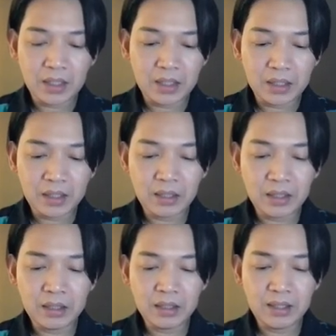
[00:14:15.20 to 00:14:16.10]

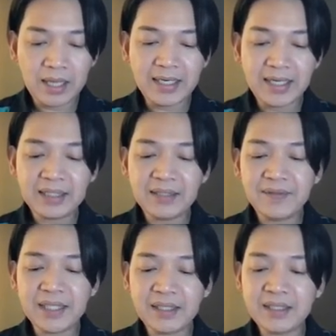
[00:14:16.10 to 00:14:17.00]
a negative
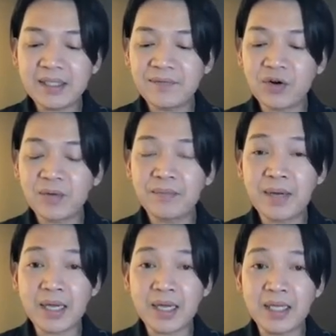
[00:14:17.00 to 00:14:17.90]
sentence is formed
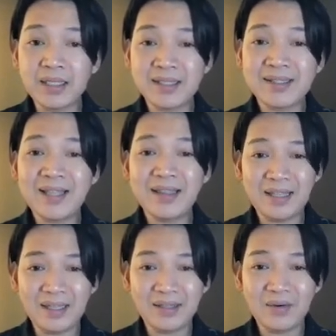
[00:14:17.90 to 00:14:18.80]
by
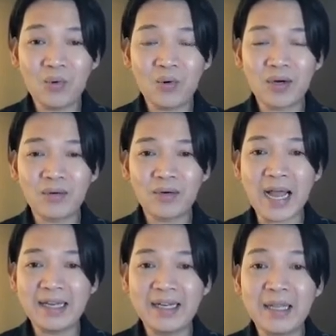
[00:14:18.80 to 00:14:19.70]
stating or
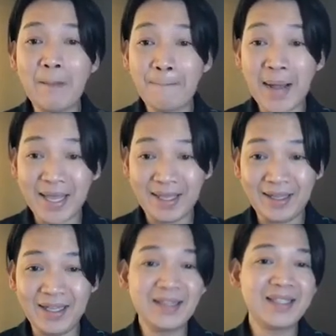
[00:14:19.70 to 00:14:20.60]
adding my
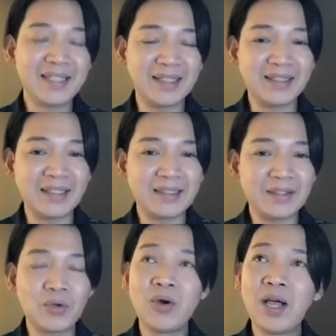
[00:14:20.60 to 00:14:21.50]
in the sentence.
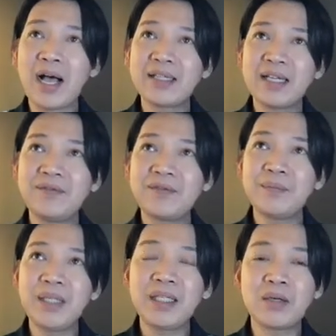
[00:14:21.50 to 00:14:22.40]
So aside from
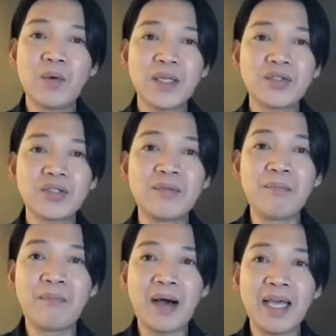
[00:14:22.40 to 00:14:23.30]
being a question,
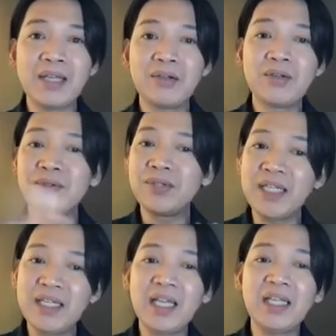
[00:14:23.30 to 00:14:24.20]
my could also
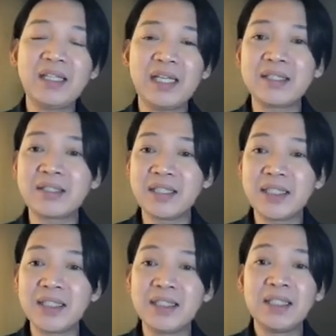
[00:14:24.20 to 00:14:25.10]
negate a
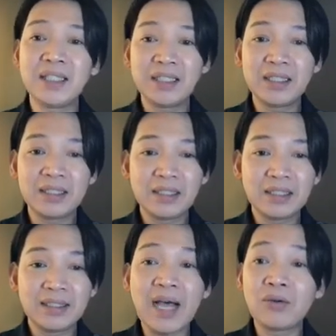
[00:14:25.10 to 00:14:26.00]
certain
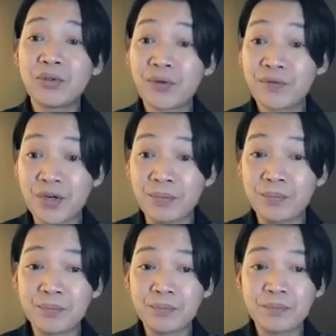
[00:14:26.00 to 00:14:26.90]
noun or verb.
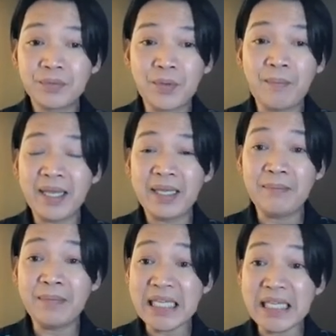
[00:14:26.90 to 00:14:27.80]
So my
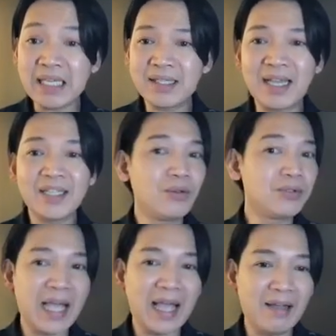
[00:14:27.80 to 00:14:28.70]
me is I
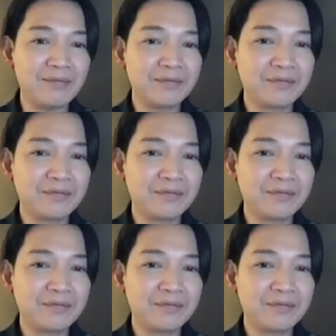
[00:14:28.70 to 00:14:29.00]
don't have,